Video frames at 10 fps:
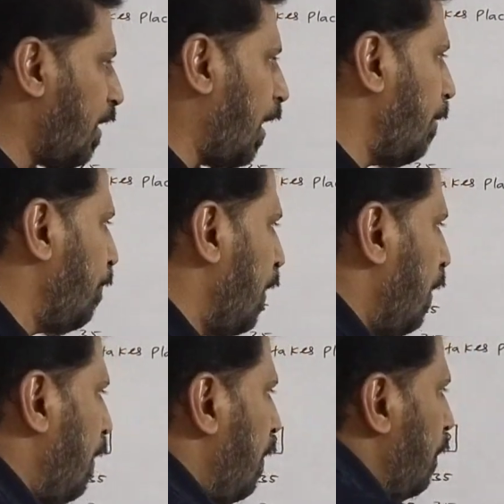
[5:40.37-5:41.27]
time.
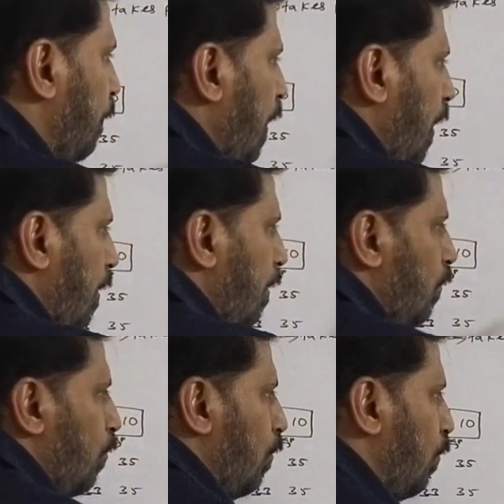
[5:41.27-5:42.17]

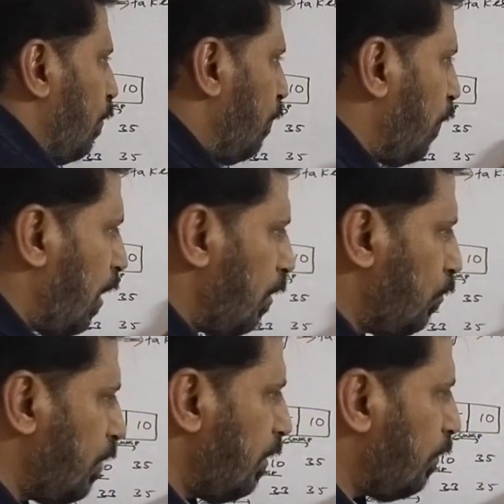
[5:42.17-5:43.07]
Then we are
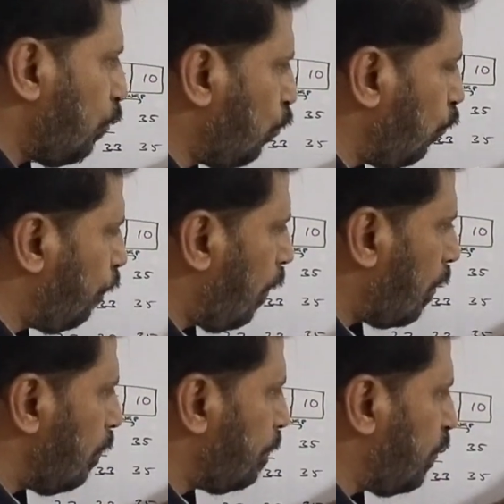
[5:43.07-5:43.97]
using two for
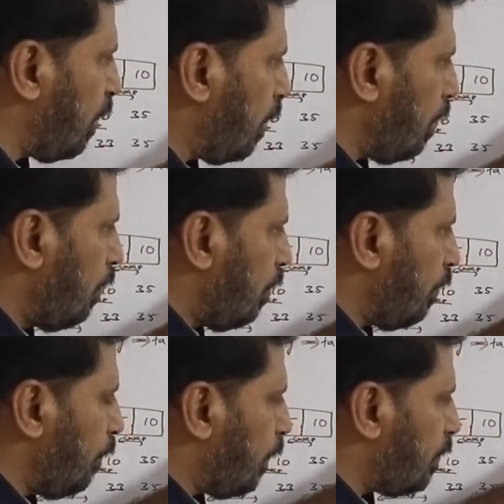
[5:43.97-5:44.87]
loops here.
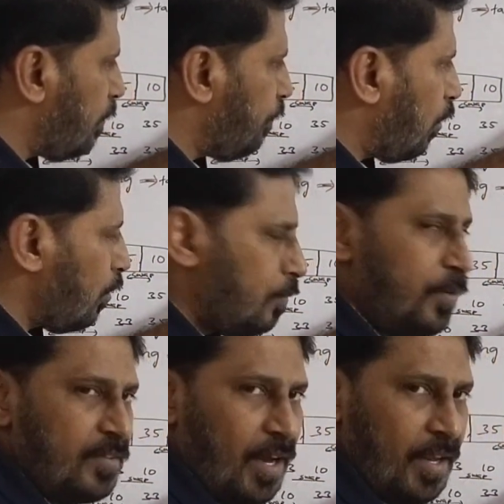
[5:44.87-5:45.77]
The first for loop
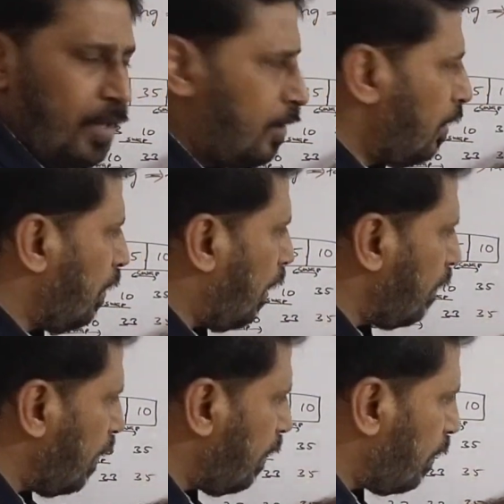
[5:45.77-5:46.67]
is I
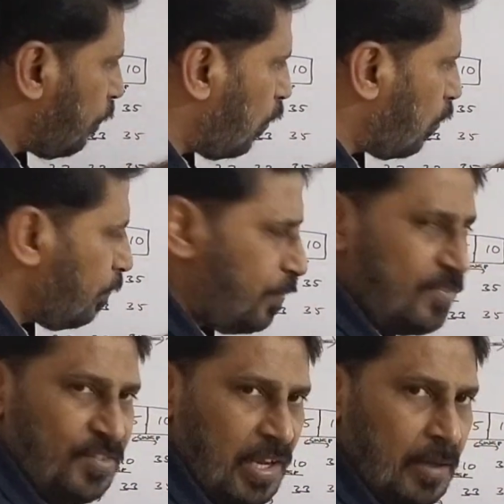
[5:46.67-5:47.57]
and the inner for loop
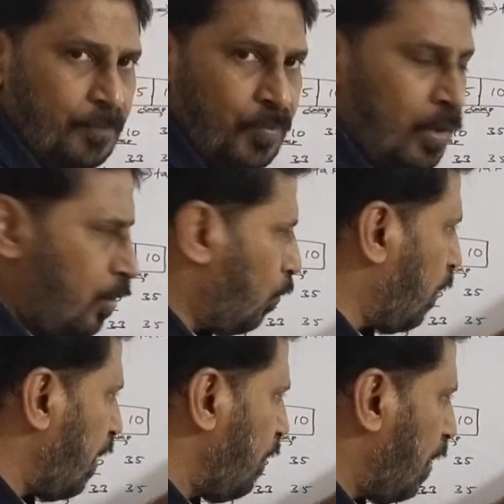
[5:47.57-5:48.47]
is j.
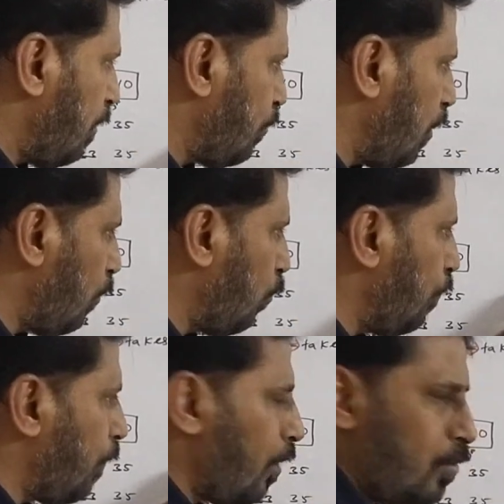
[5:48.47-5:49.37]
Why we are using
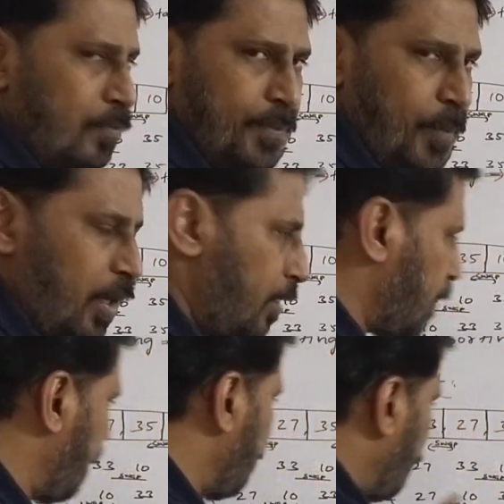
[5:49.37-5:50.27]
two for loops means,